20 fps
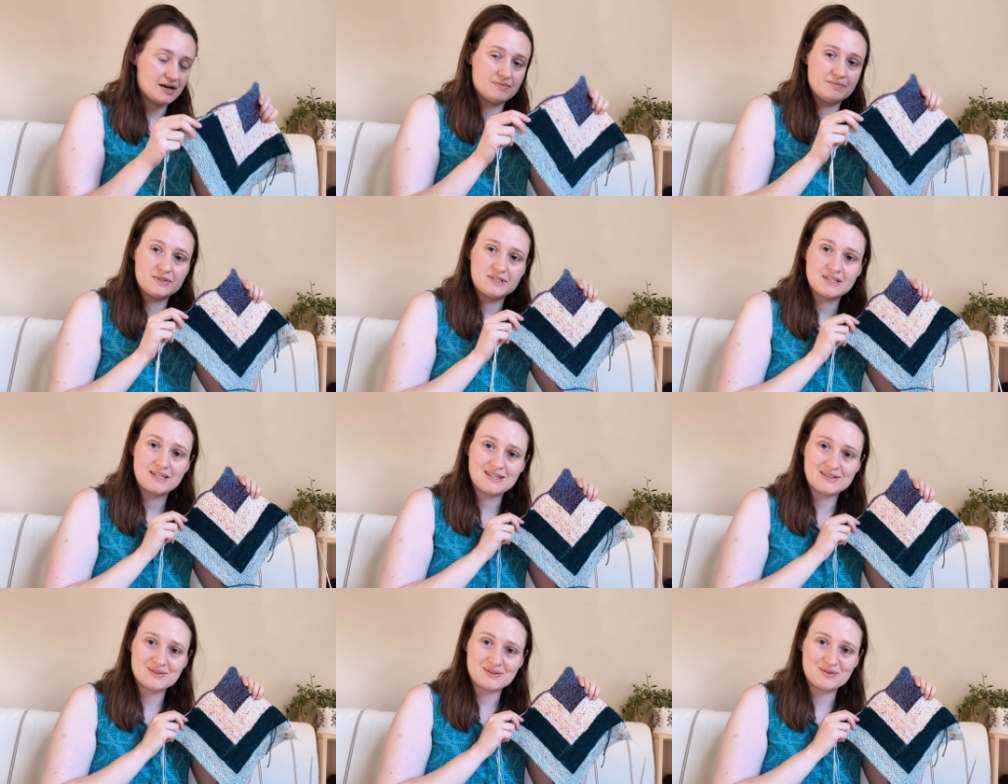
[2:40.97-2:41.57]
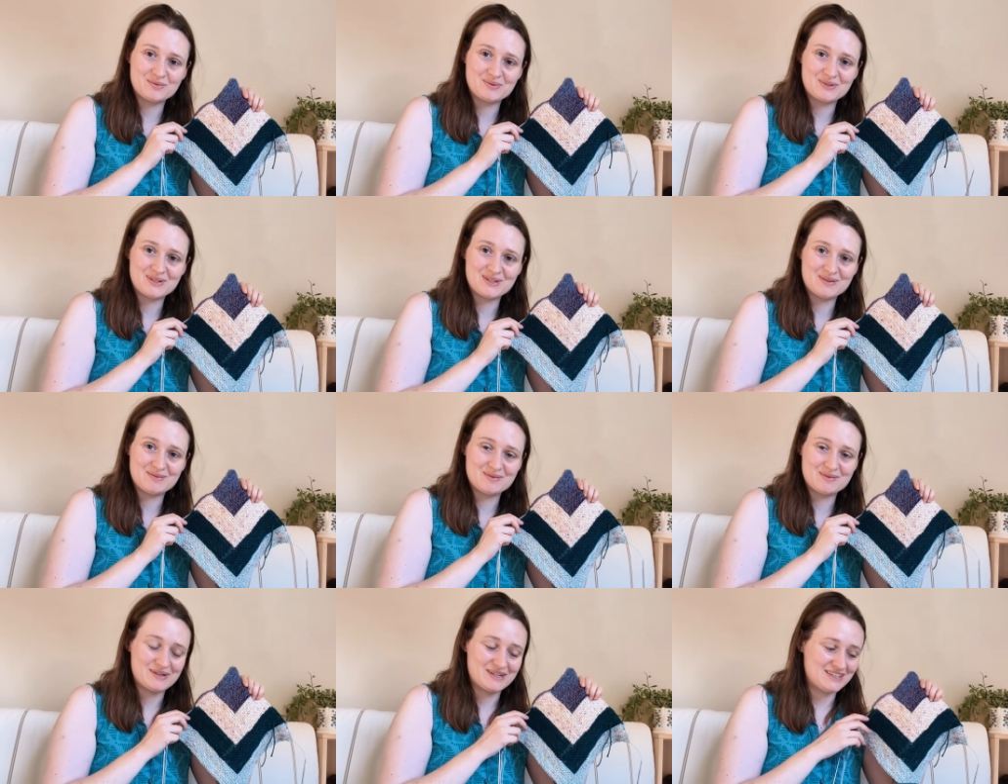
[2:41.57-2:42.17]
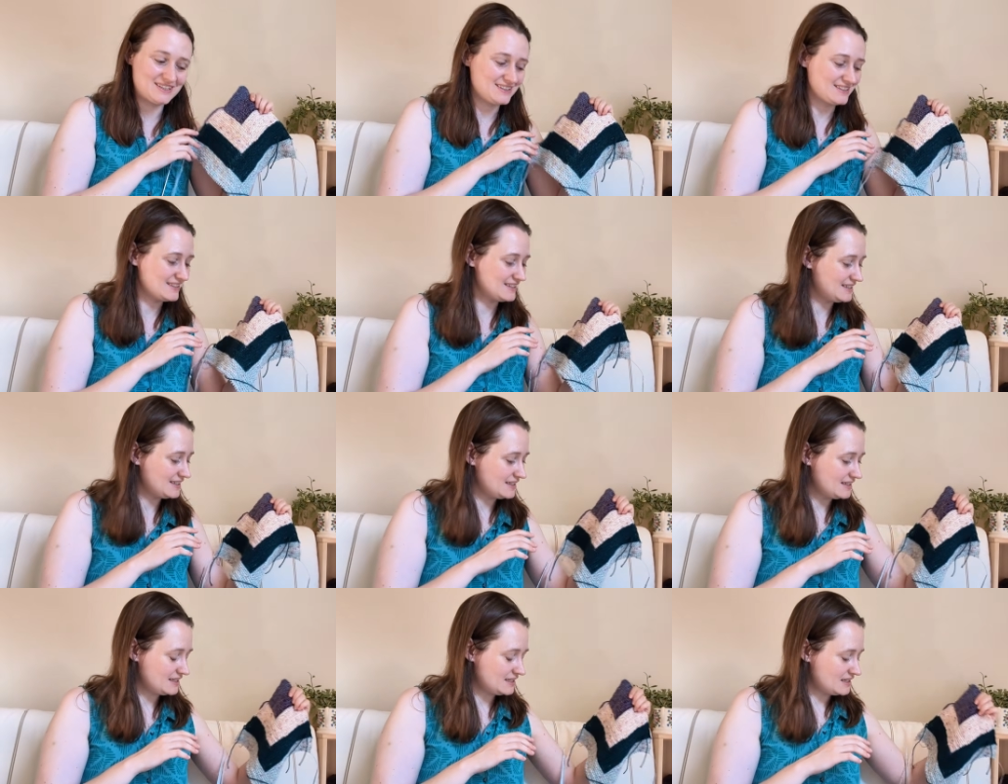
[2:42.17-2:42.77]
So that's option number 1.
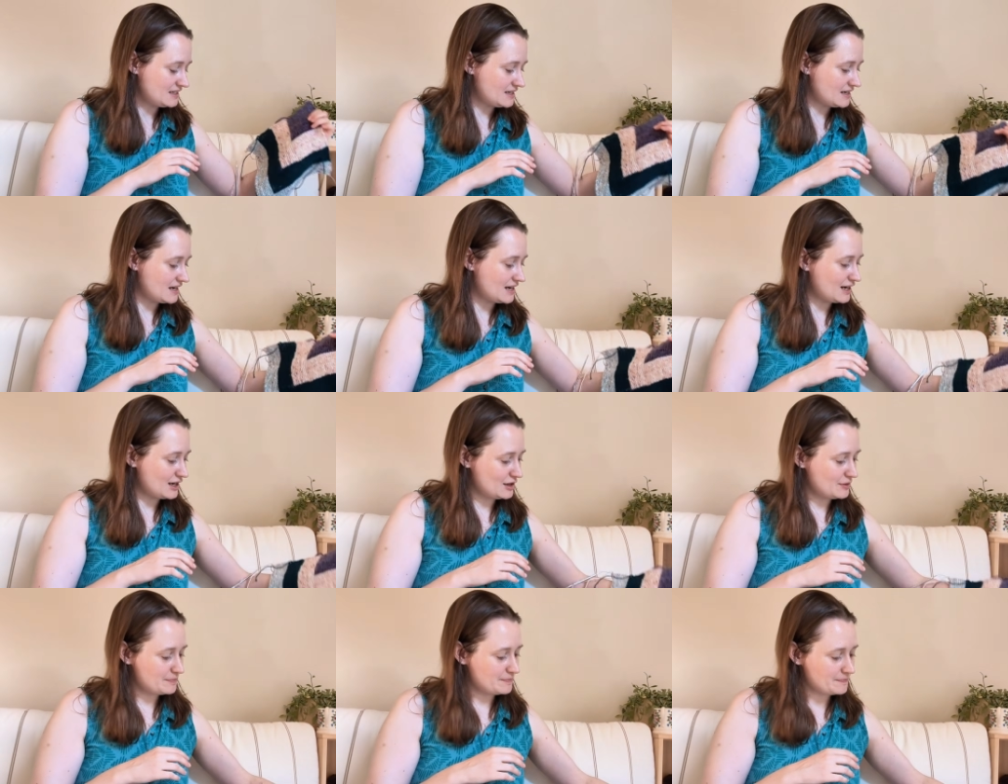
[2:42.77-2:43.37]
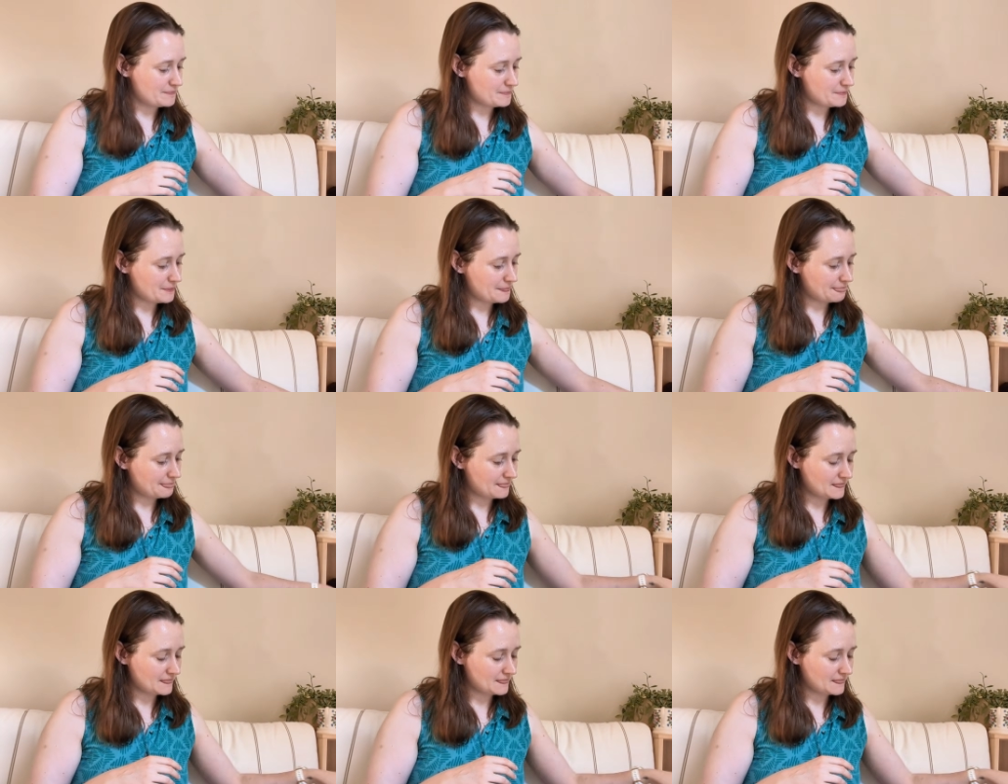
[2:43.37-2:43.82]
I'm